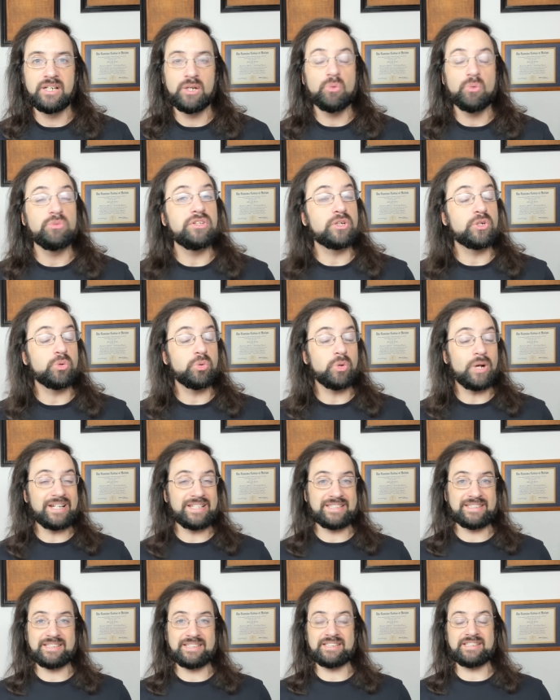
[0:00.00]
the credit
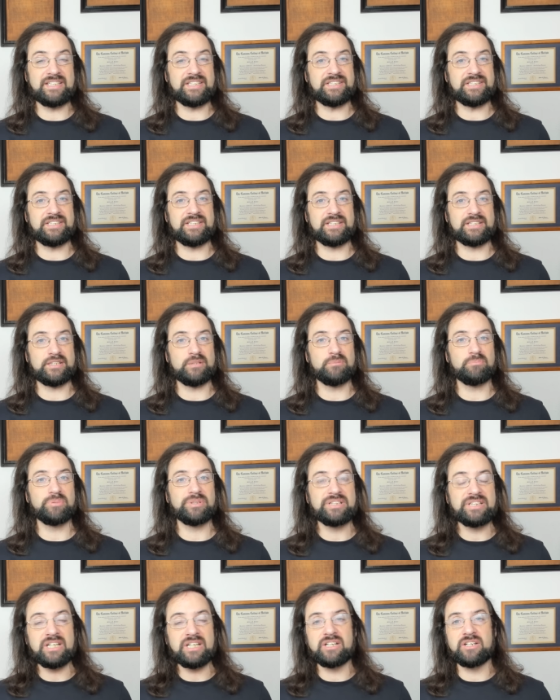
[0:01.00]
statistics in
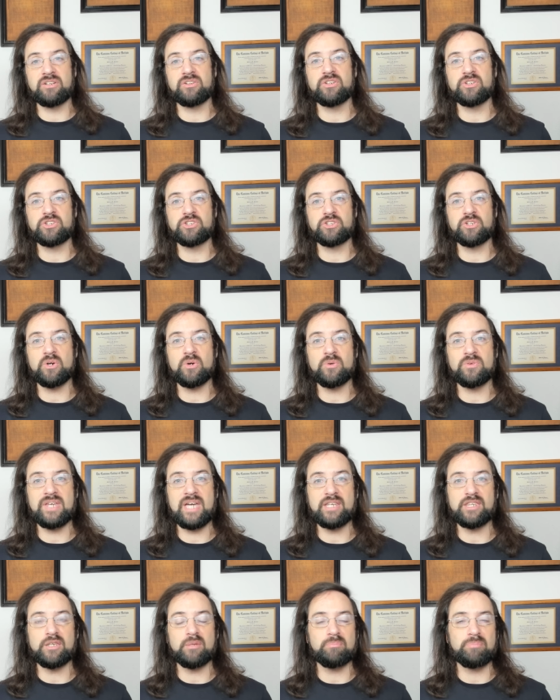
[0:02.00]
particular show
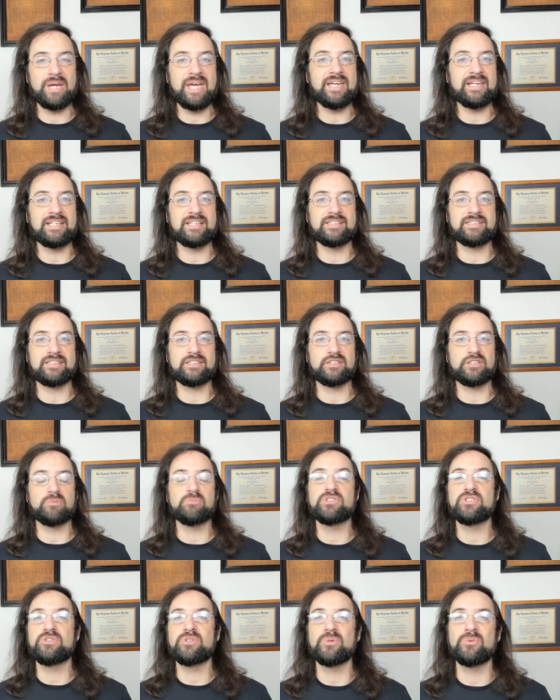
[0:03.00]
that the banking system
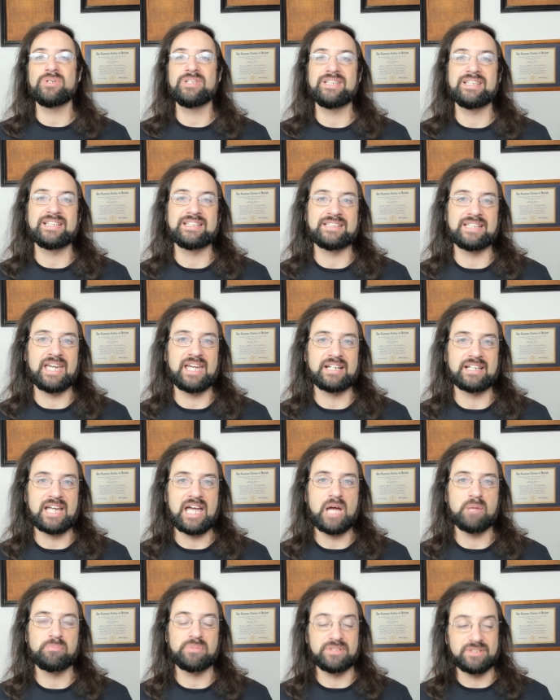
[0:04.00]
is doing the exact
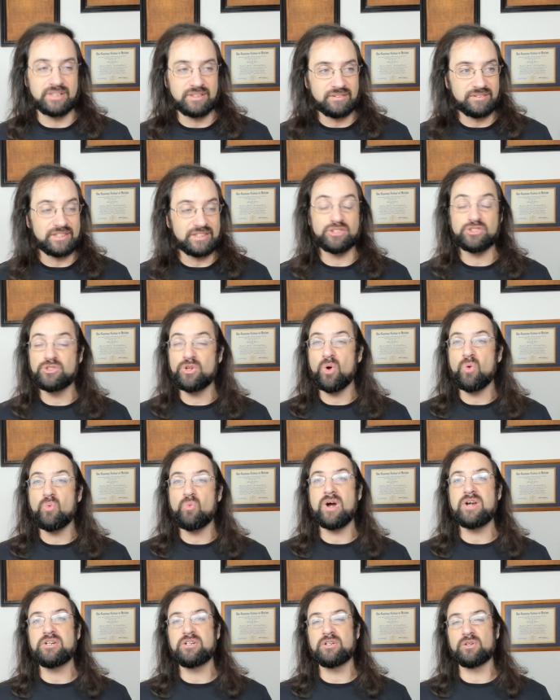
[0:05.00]
opposite. There's no
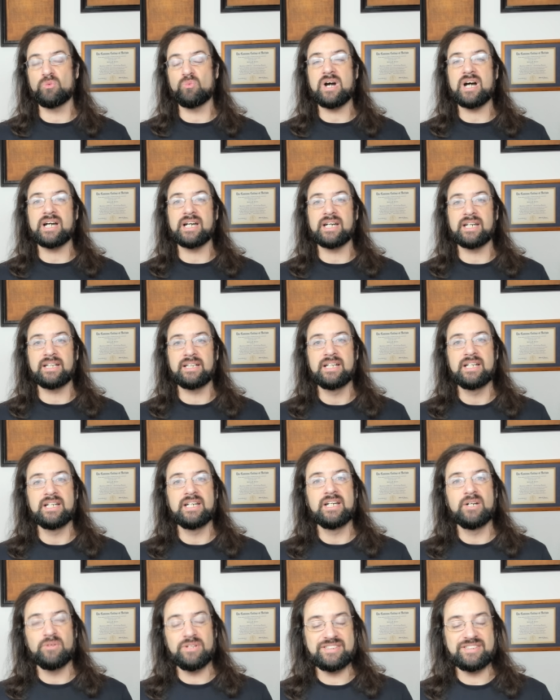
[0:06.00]
wonder why
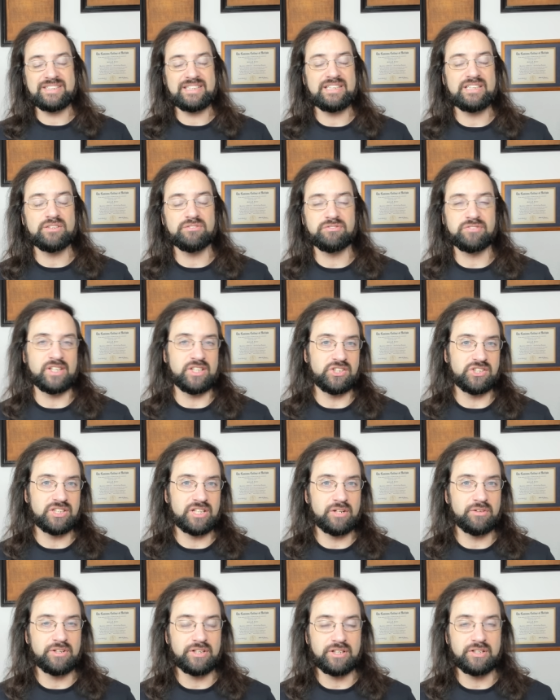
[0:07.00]
we see
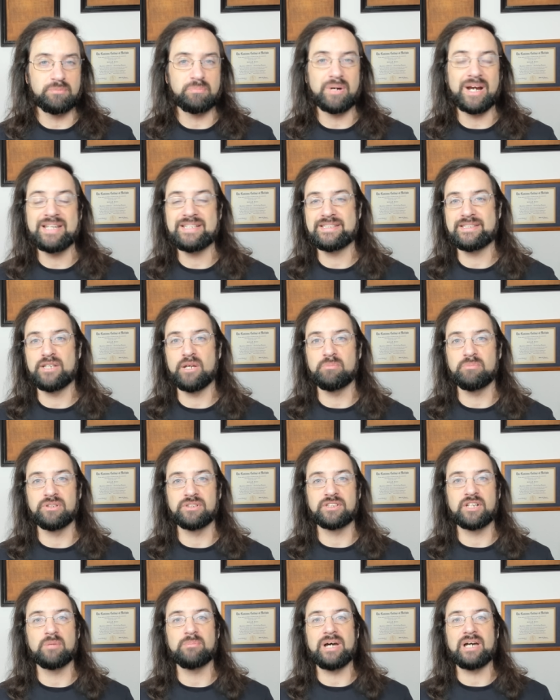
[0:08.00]
deflationary price numbers
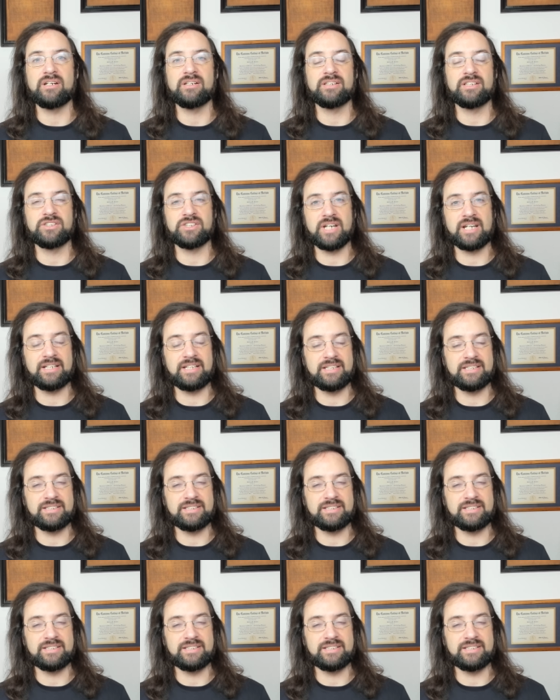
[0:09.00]
come out of the Chinese